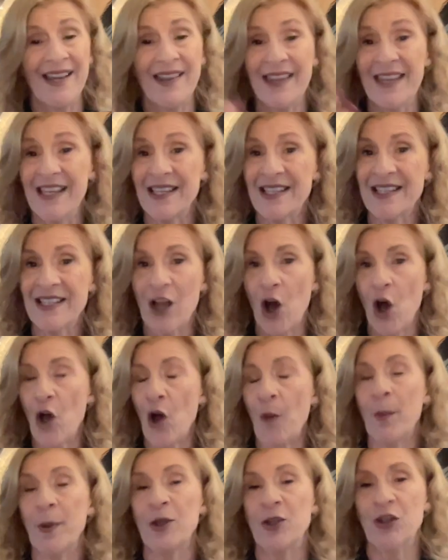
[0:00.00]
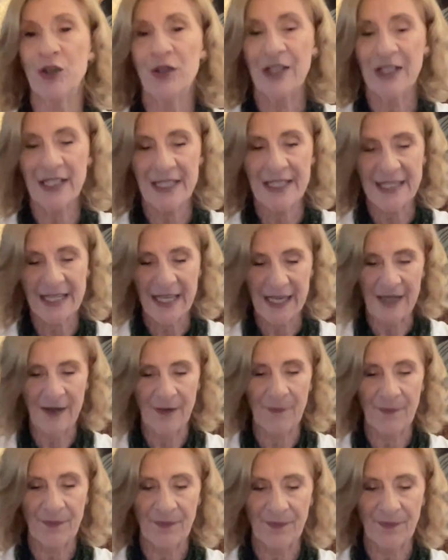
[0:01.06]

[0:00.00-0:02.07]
there's opportunities here.